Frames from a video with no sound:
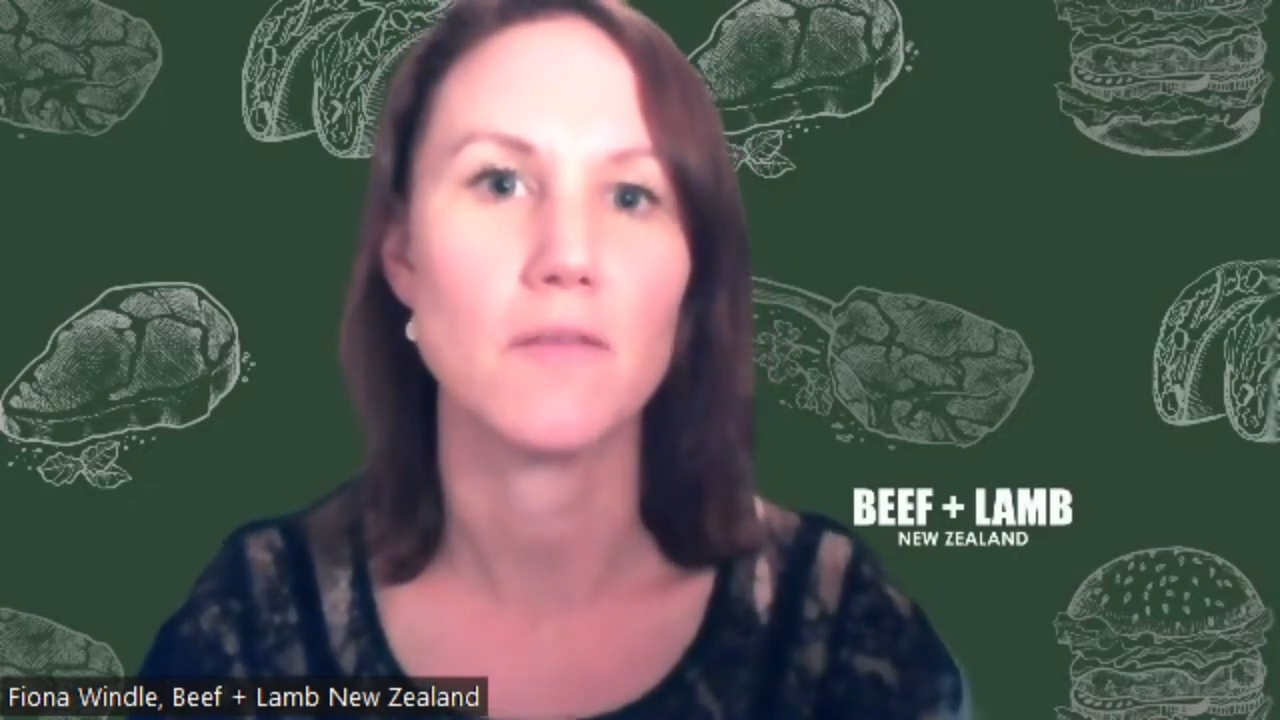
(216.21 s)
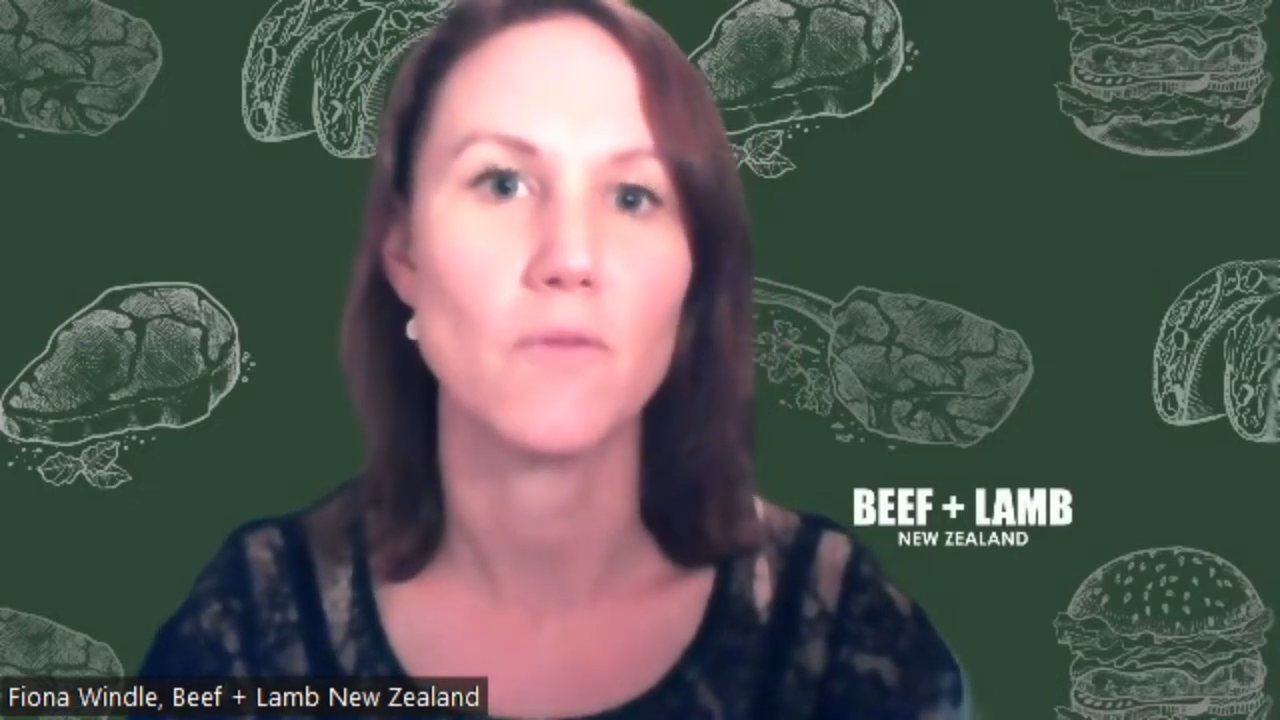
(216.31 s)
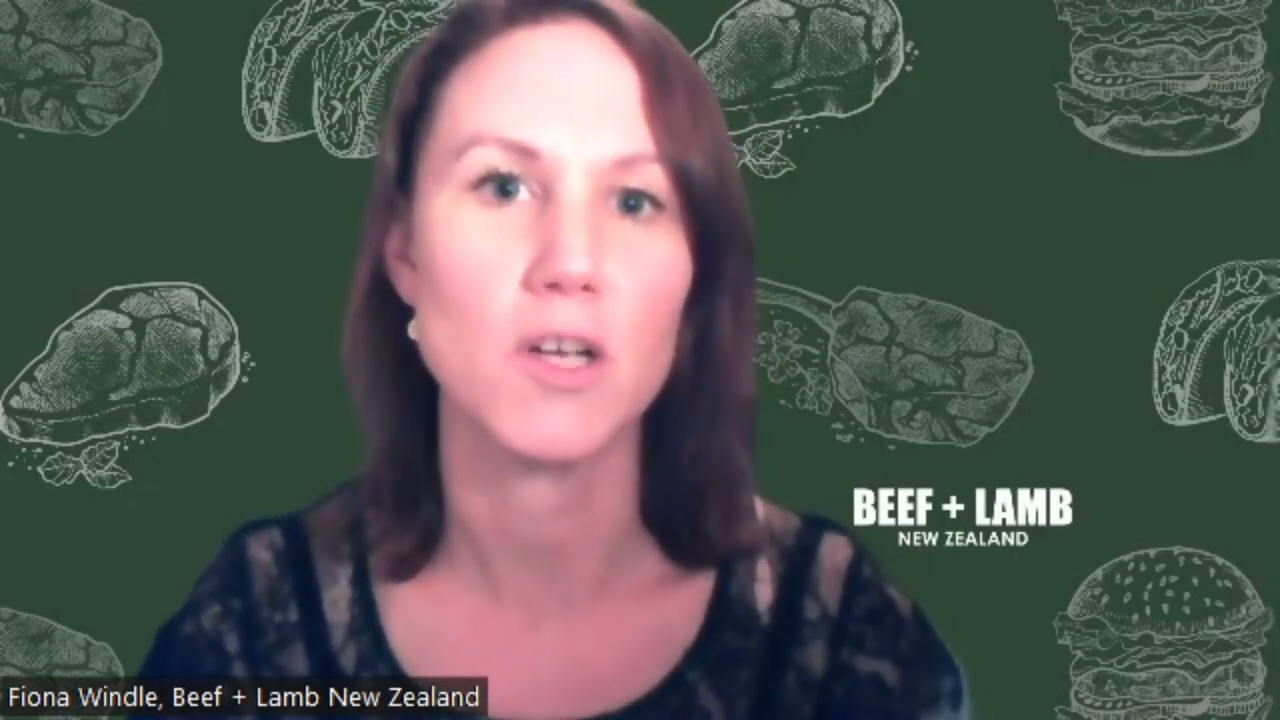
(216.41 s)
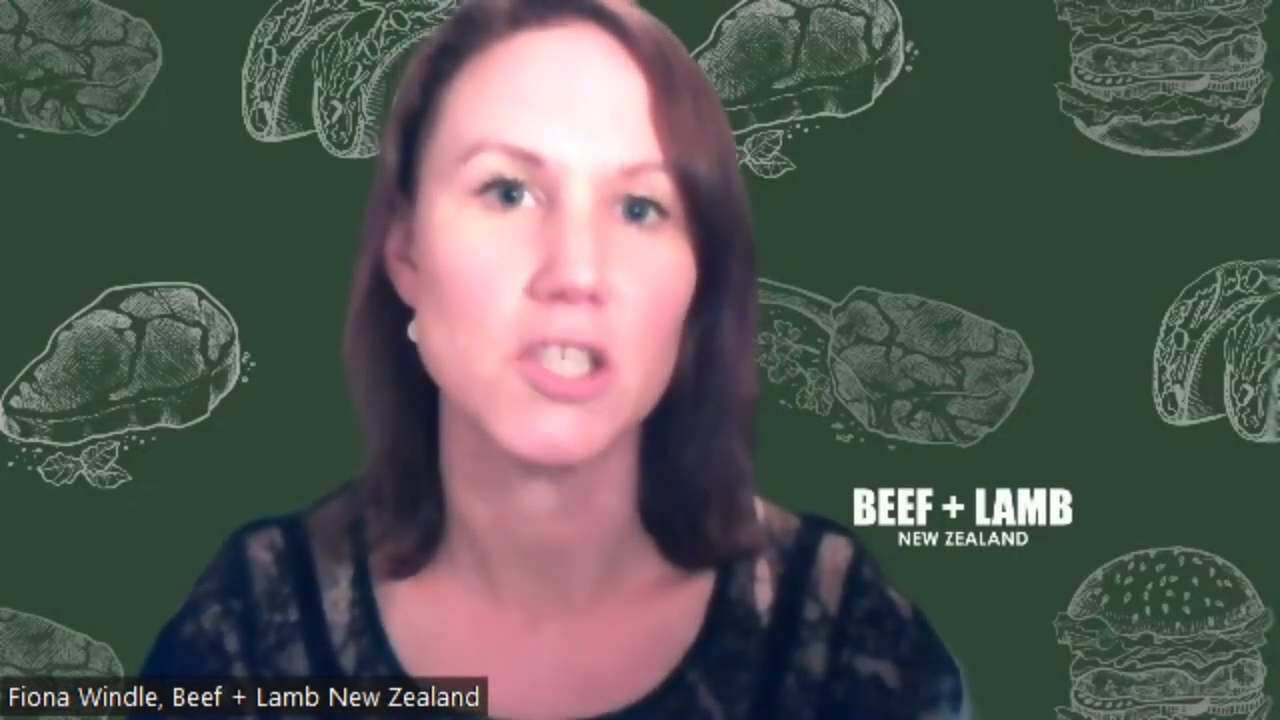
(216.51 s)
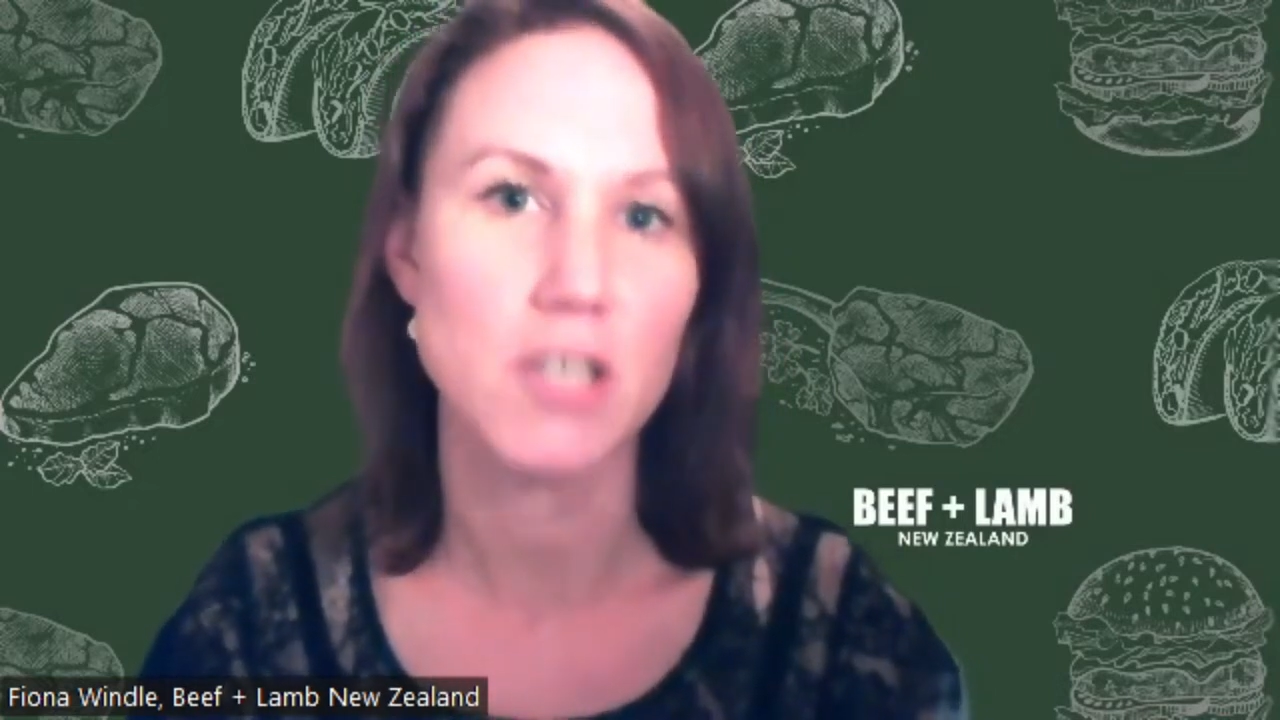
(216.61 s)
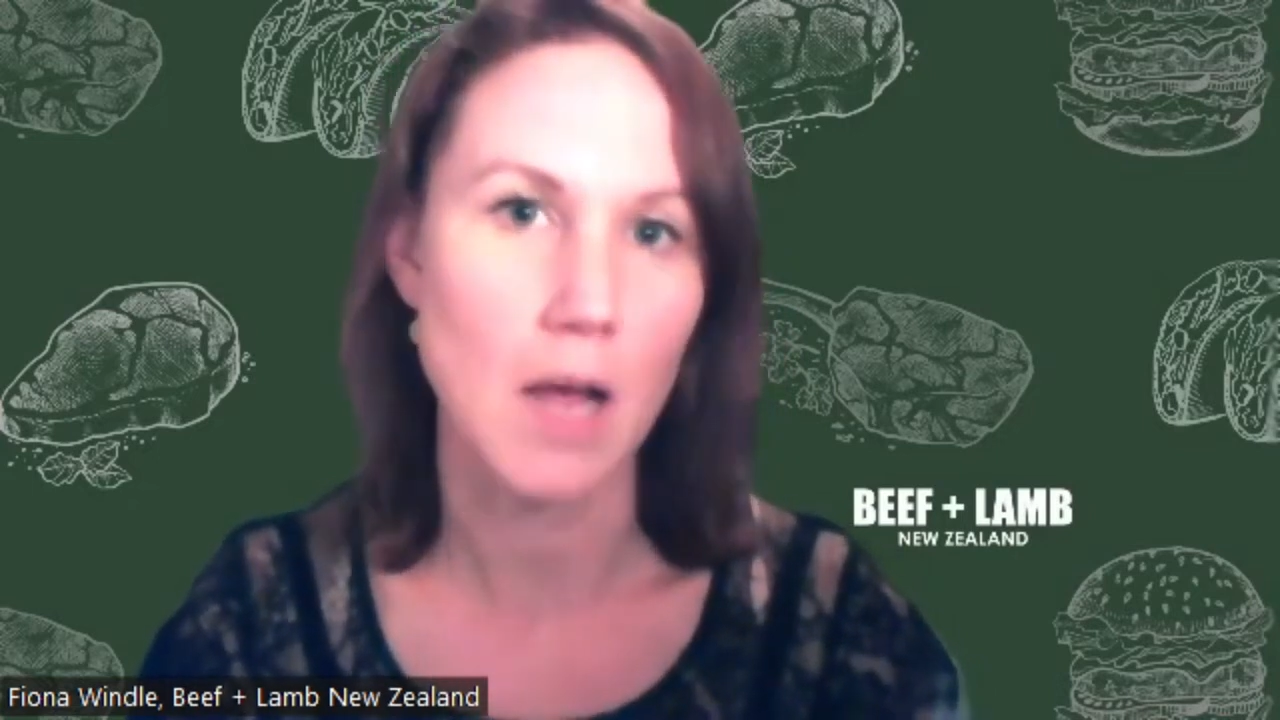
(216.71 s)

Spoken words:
of which